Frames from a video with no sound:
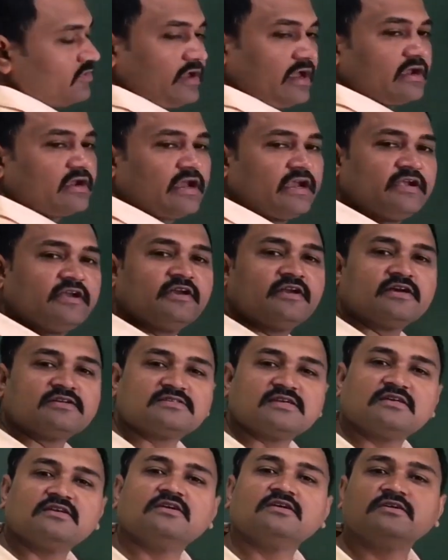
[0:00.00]
can write it
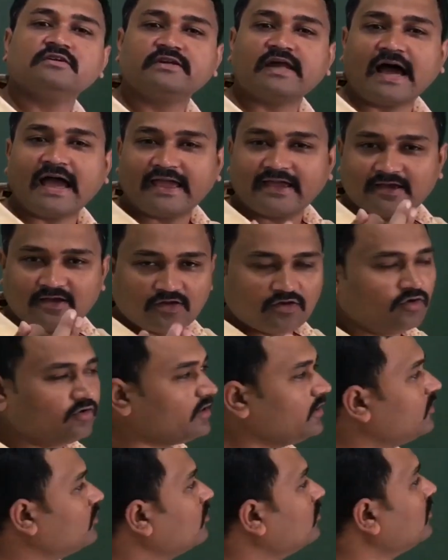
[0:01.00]
as a
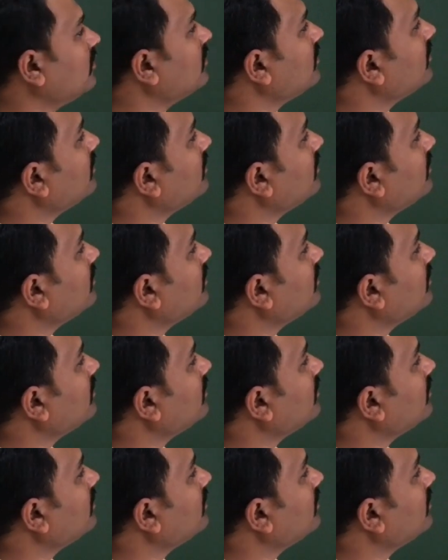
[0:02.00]
dichlorido.